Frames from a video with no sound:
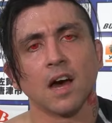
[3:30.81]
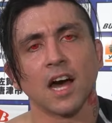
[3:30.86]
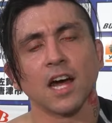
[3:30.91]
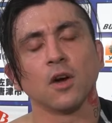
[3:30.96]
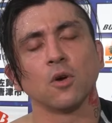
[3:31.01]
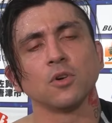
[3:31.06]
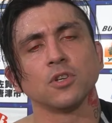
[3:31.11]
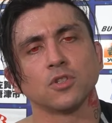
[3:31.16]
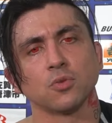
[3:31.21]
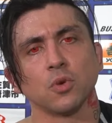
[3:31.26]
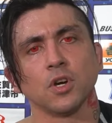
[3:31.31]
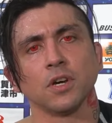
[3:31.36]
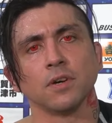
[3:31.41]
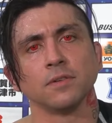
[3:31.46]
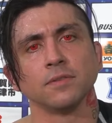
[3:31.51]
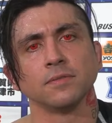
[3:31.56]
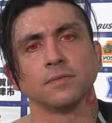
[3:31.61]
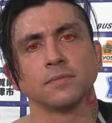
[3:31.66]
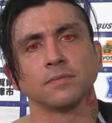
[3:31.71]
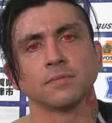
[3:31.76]
I always will.
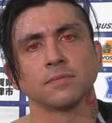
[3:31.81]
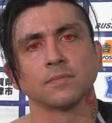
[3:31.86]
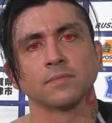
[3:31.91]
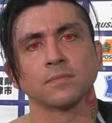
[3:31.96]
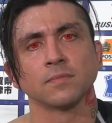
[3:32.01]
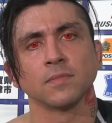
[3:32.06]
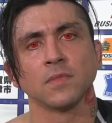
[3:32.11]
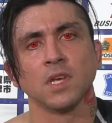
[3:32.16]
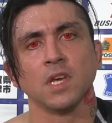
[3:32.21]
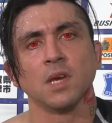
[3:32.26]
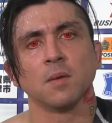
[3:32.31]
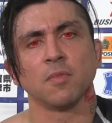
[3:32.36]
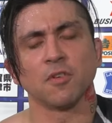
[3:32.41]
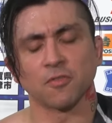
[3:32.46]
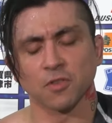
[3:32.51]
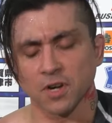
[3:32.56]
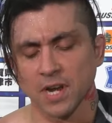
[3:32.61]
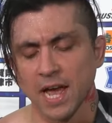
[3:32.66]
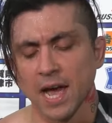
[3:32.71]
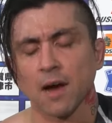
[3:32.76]

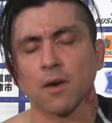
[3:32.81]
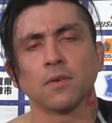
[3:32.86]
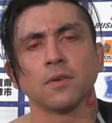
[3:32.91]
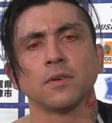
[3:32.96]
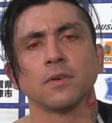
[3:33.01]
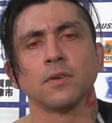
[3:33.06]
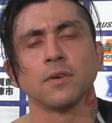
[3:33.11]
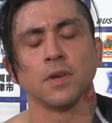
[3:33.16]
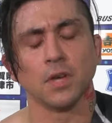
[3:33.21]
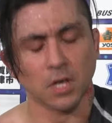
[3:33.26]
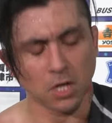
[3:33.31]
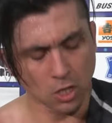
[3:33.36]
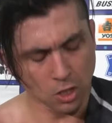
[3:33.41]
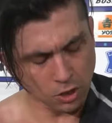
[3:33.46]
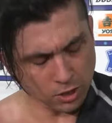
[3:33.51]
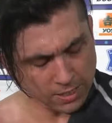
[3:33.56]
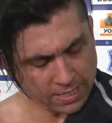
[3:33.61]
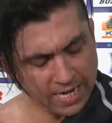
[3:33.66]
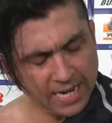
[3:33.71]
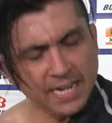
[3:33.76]
But for now,
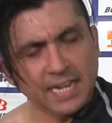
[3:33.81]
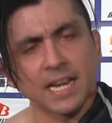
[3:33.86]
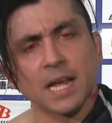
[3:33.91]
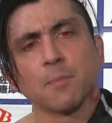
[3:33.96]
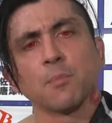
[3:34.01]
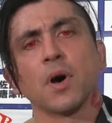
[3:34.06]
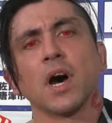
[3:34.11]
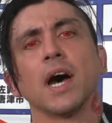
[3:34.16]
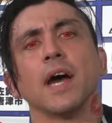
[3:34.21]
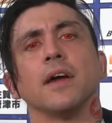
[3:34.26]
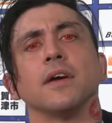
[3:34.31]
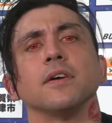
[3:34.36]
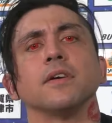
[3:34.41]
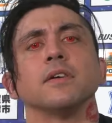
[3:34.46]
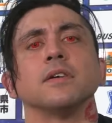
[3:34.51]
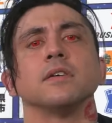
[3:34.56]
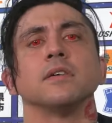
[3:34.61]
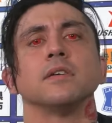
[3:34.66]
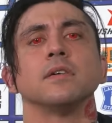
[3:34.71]
the United Empire